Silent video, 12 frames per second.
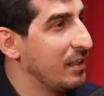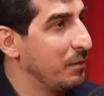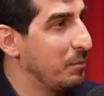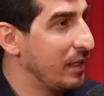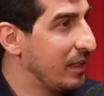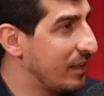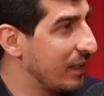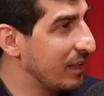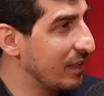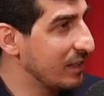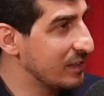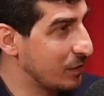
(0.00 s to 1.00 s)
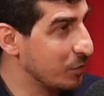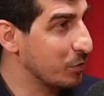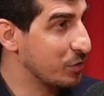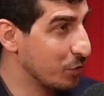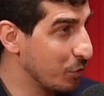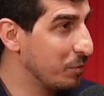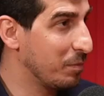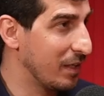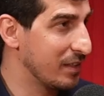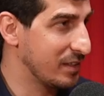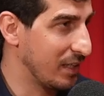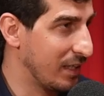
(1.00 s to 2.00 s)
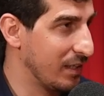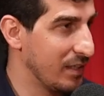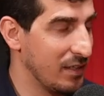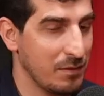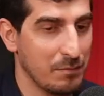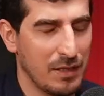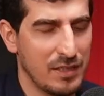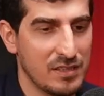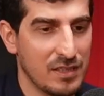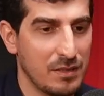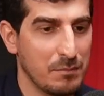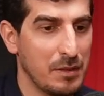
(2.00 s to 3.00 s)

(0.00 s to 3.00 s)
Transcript: debate and discourse on Palestine here in Malaysia.